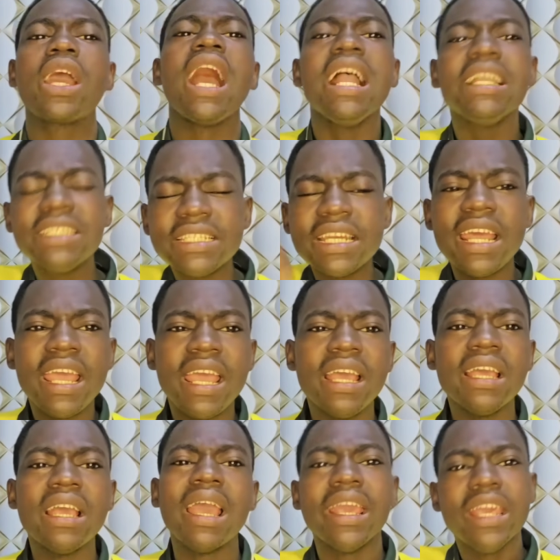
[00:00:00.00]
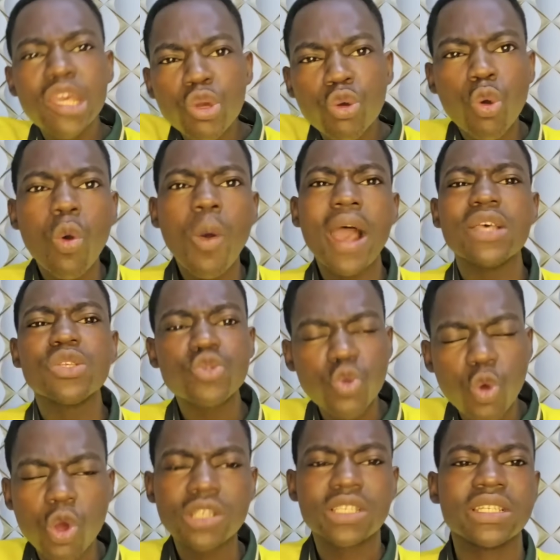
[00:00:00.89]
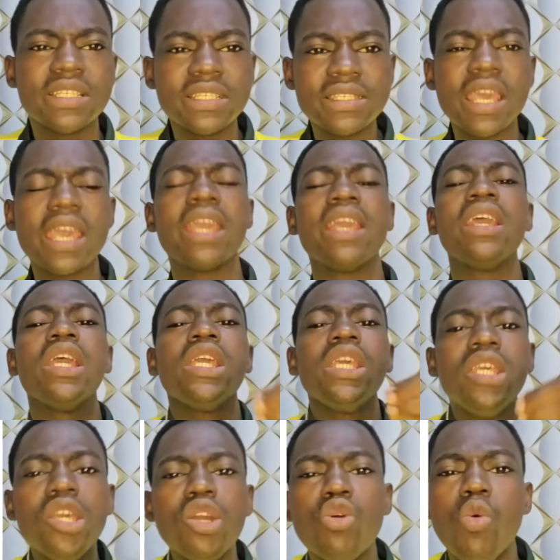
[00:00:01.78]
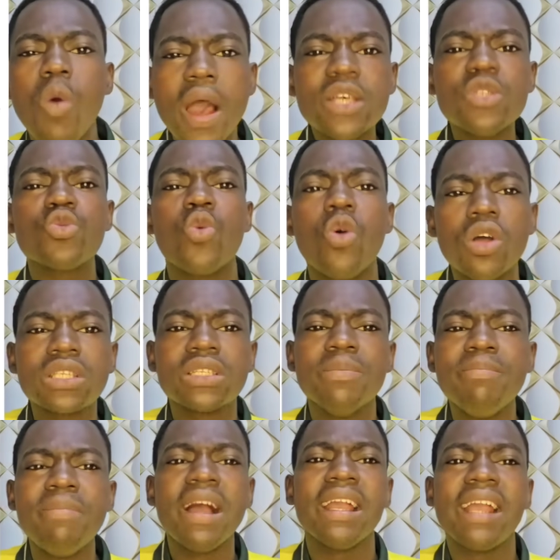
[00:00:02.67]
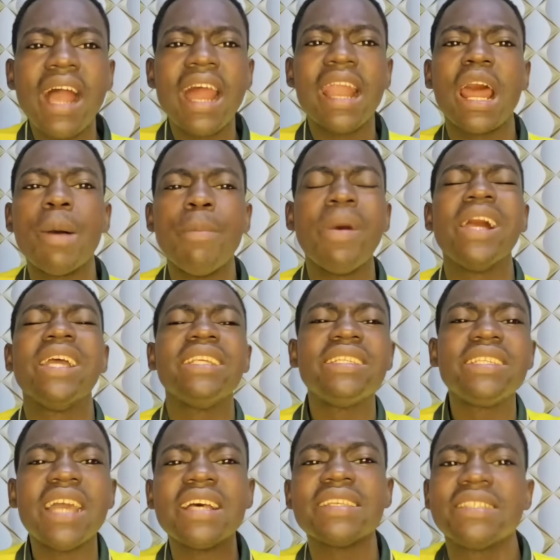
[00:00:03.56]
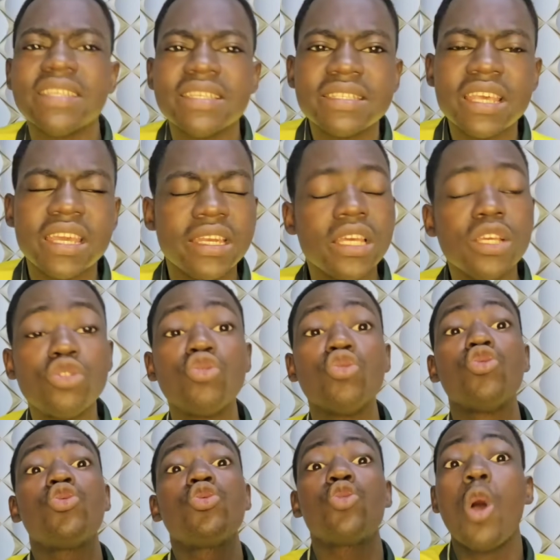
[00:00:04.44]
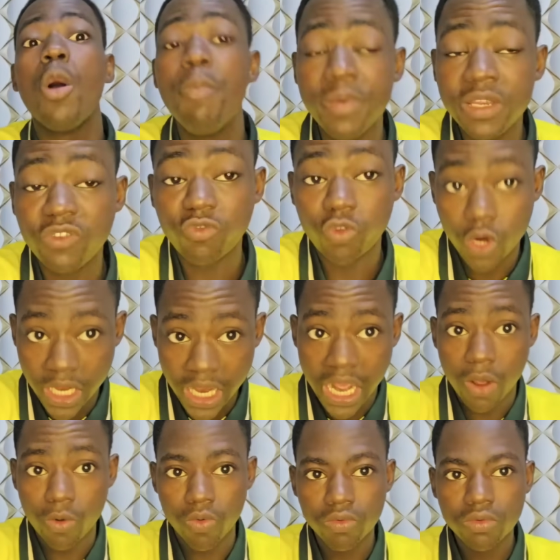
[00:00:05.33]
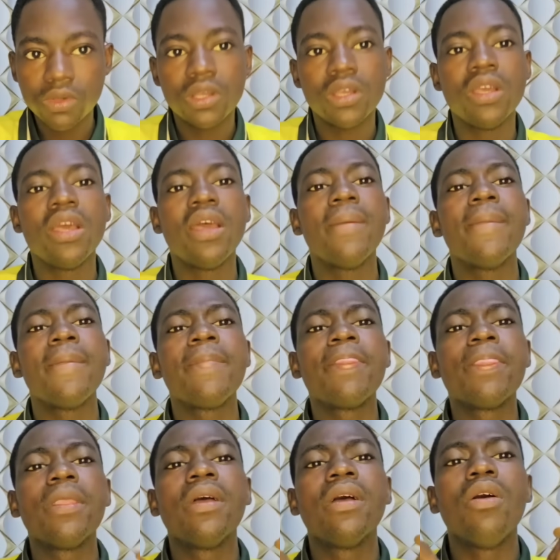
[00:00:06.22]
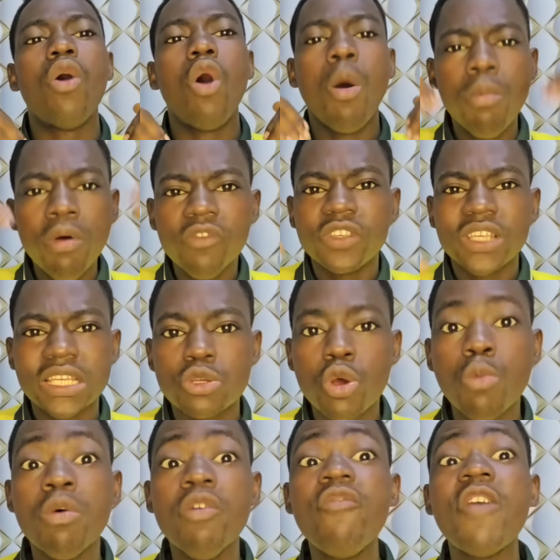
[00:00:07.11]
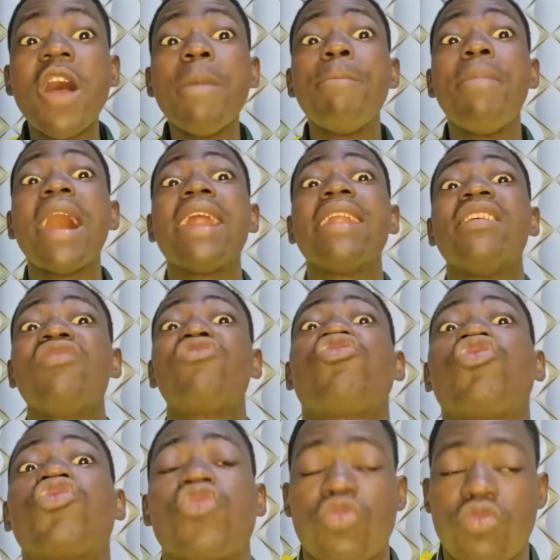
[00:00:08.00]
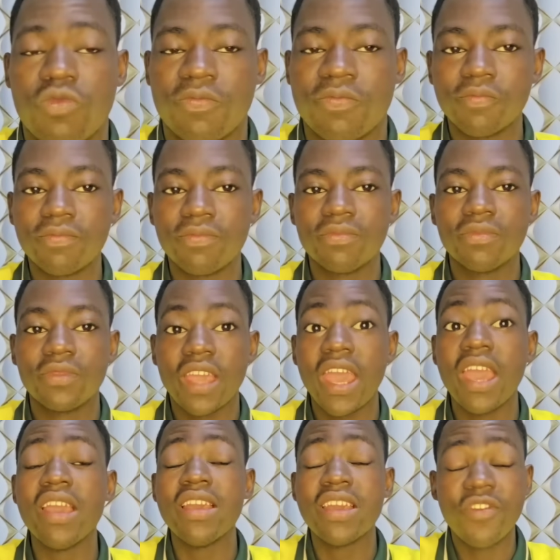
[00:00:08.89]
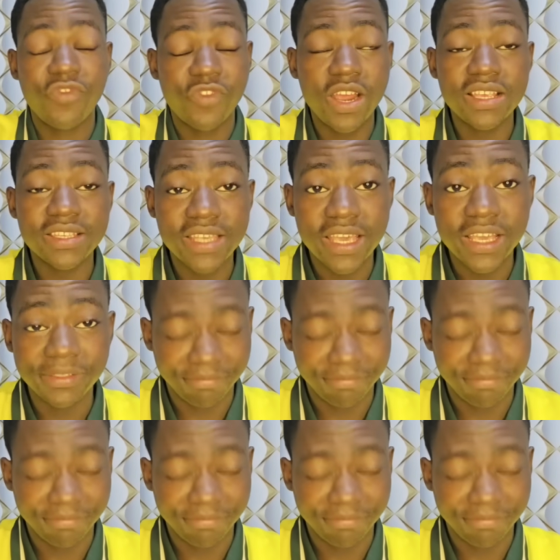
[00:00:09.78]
catch the ECOWAS court and say ECOWAS court Ghana banti say they should stop it for now. Fa ban into so. Your friends